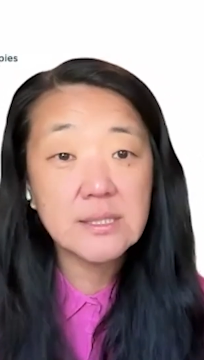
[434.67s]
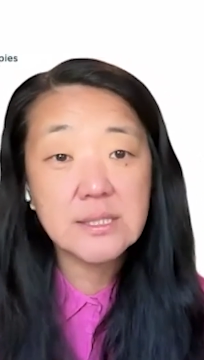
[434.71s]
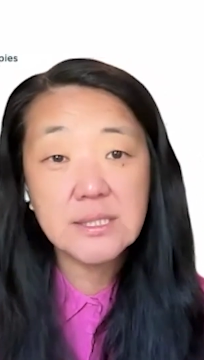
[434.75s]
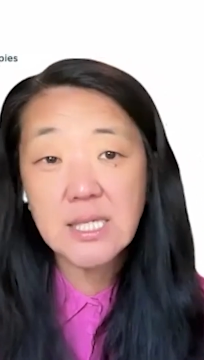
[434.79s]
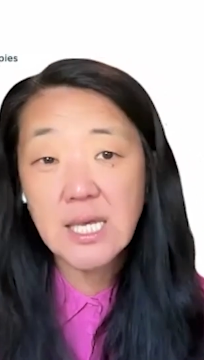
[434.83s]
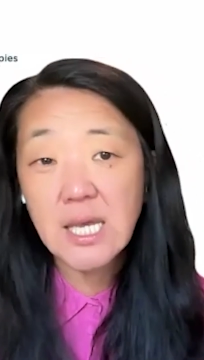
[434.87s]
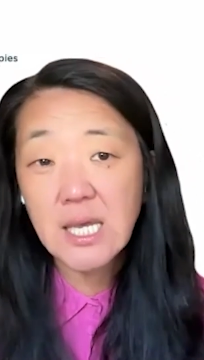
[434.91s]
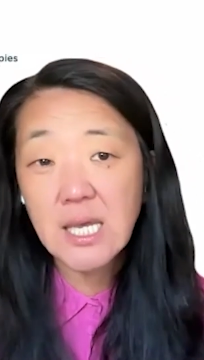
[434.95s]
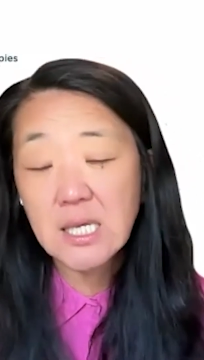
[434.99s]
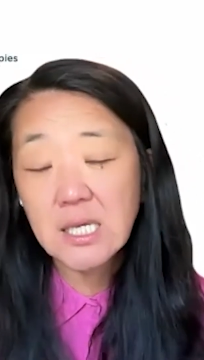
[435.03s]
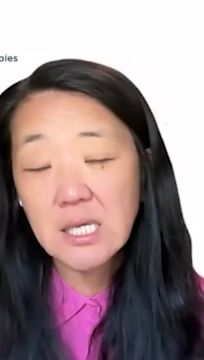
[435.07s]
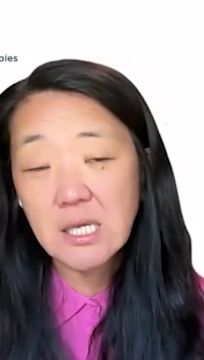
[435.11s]

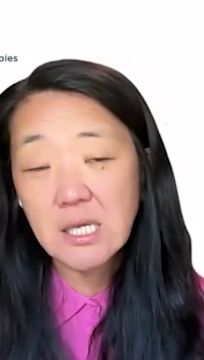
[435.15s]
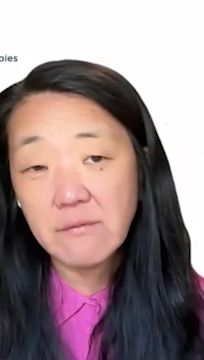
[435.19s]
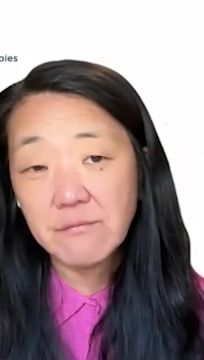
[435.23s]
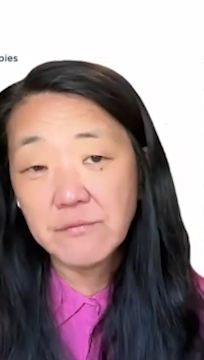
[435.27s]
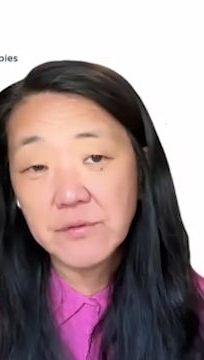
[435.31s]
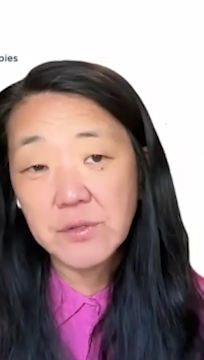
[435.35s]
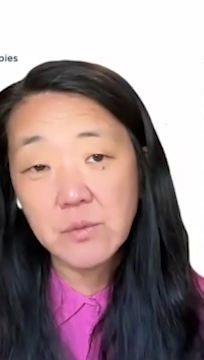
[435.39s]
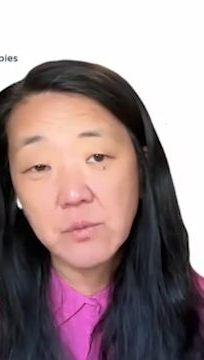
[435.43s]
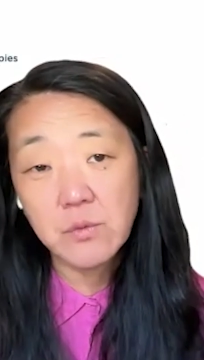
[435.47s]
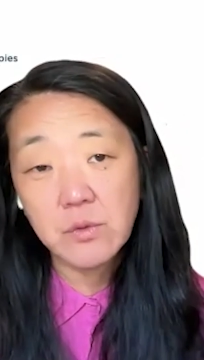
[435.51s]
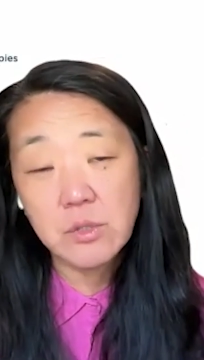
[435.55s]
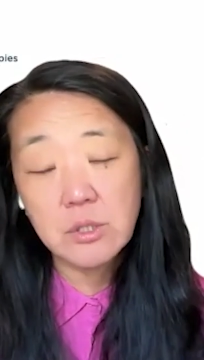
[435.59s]
say, if
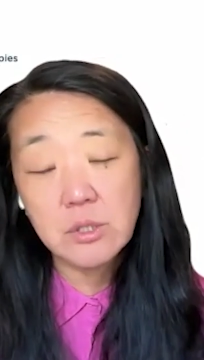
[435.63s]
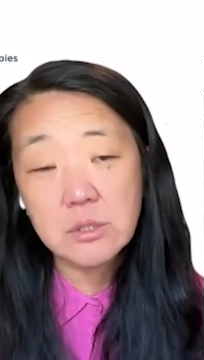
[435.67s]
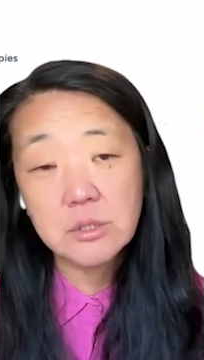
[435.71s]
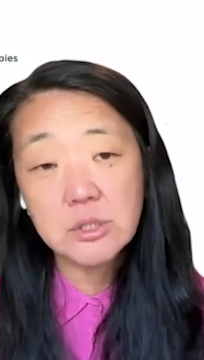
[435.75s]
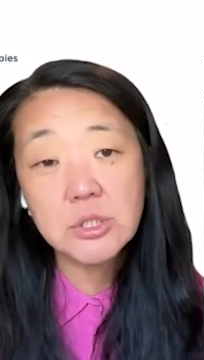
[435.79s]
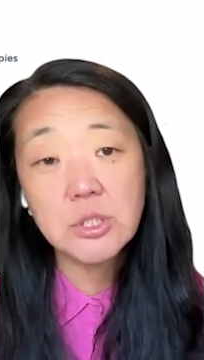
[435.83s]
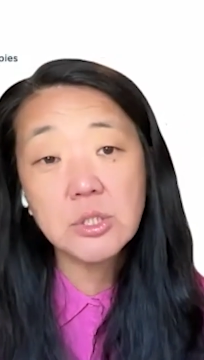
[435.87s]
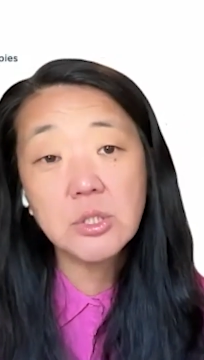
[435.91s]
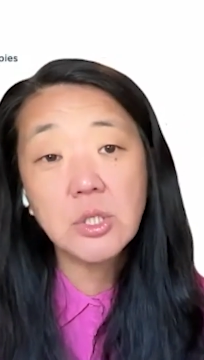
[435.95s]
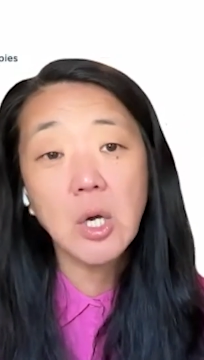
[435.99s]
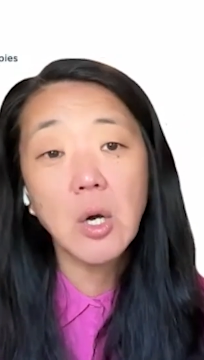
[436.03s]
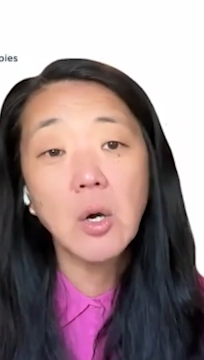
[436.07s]
you were
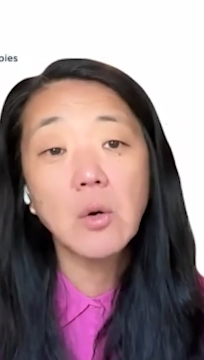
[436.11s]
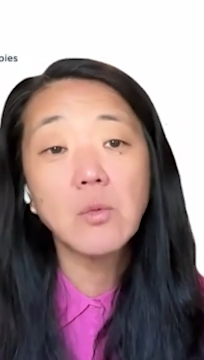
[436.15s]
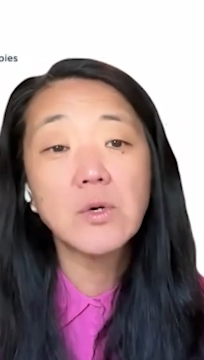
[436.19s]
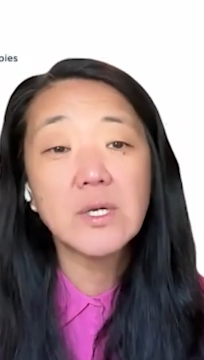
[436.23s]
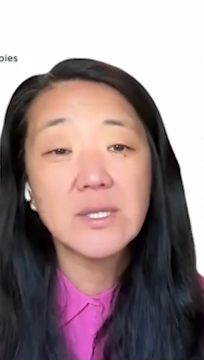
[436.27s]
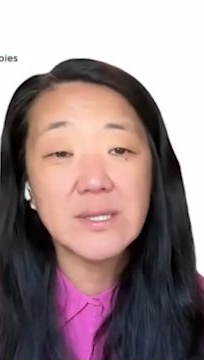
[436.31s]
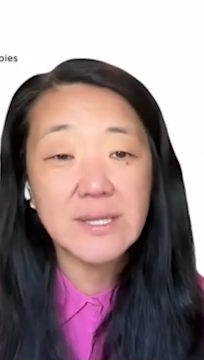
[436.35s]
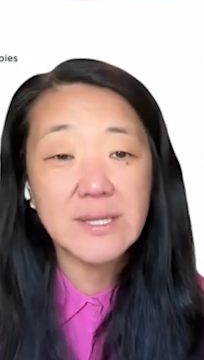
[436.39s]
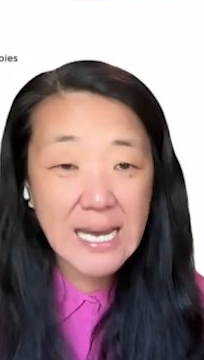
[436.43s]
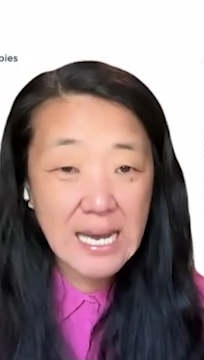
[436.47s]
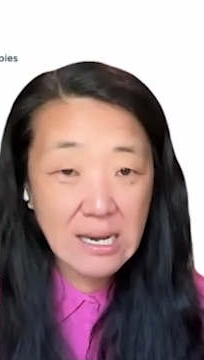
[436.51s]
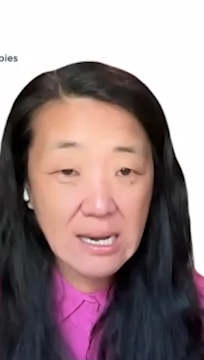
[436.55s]
to go
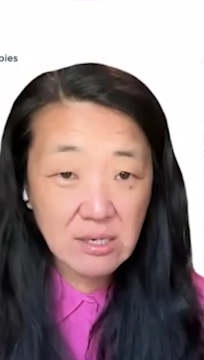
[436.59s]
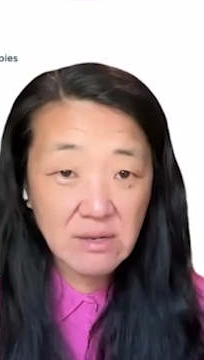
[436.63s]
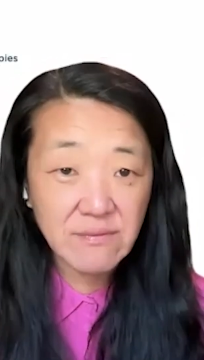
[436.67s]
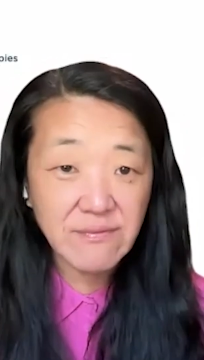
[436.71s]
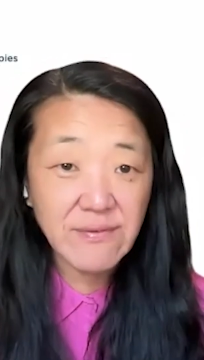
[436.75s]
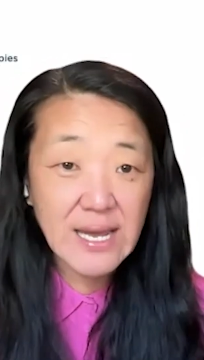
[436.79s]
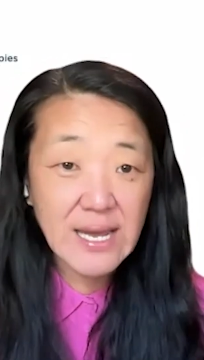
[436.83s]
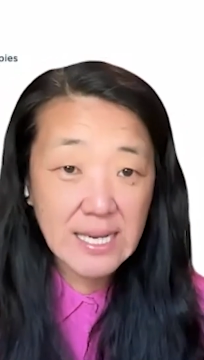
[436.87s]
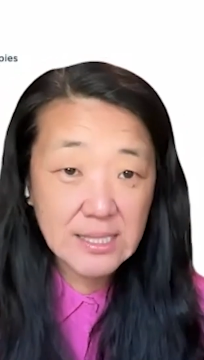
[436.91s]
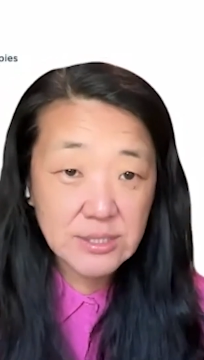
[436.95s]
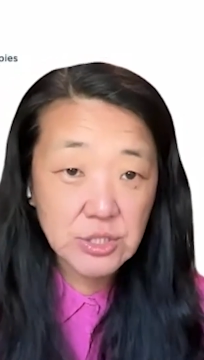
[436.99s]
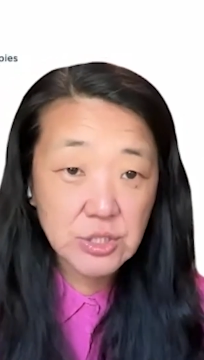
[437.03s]
without a
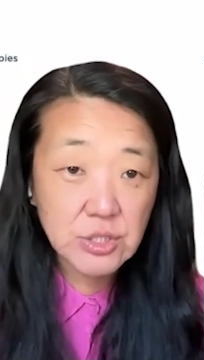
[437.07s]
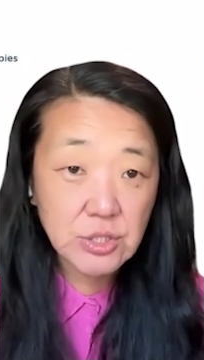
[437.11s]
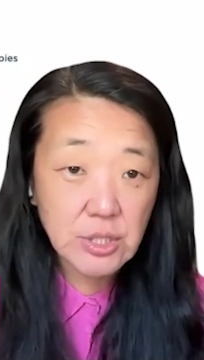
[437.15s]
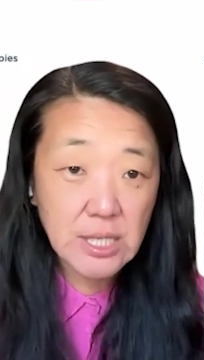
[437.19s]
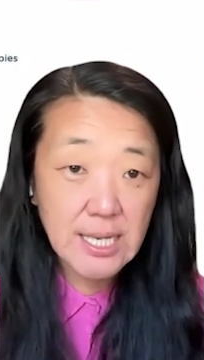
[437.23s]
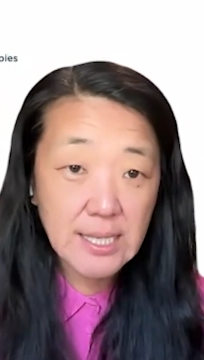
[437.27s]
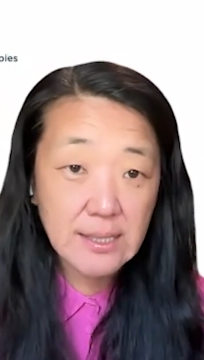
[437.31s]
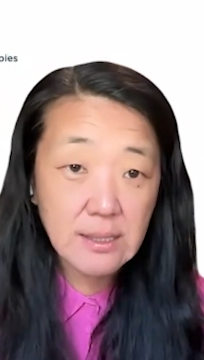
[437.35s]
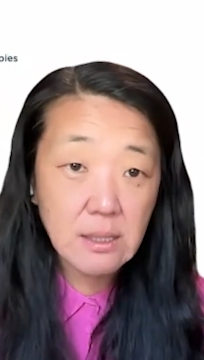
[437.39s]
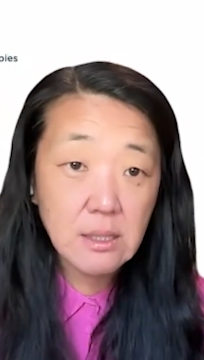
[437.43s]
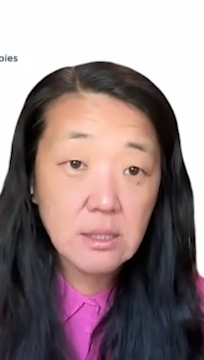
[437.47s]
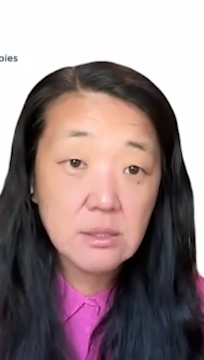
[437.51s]
Fast
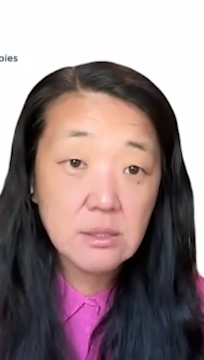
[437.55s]
Track.